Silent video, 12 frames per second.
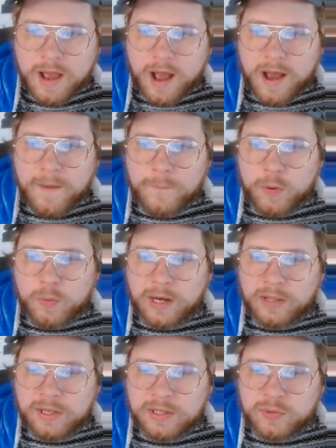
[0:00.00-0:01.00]
Uh, but what I
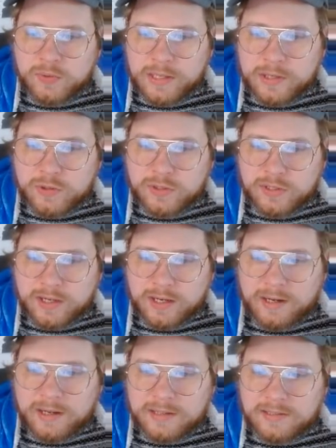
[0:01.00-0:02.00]
think is really
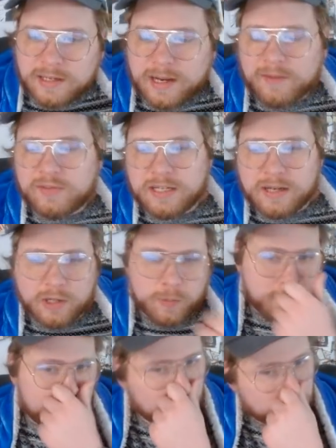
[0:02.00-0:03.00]
interesting is like I've seen other
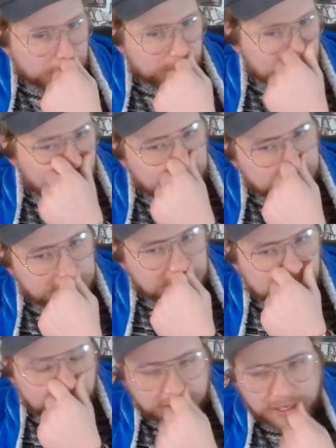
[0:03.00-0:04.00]
people try to build these
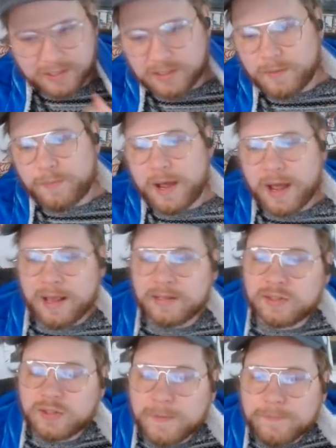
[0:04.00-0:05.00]
style of decks in the
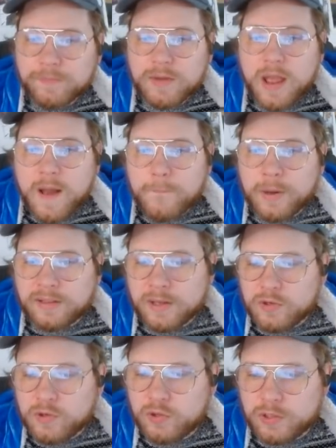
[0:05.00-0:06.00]
past but they'll
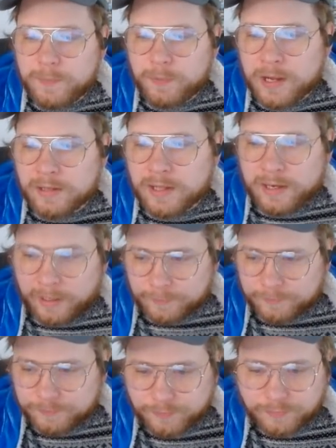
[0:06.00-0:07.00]
usually play like
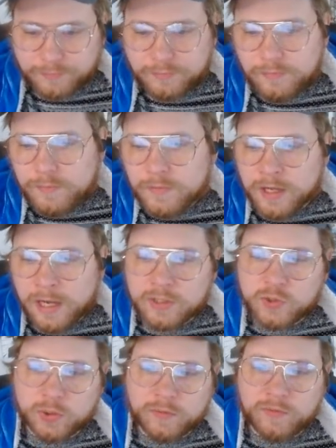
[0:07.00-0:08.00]
a
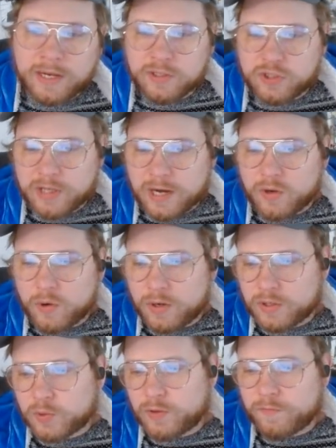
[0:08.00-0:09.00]
Sword of Light and Shadow and
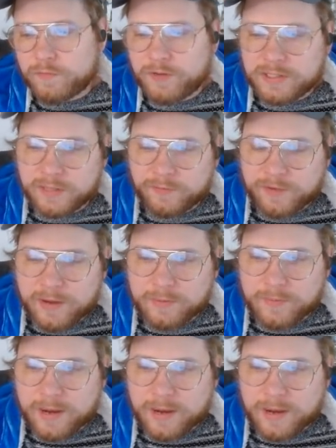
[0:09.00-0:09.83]
a Sword of Feast and Famine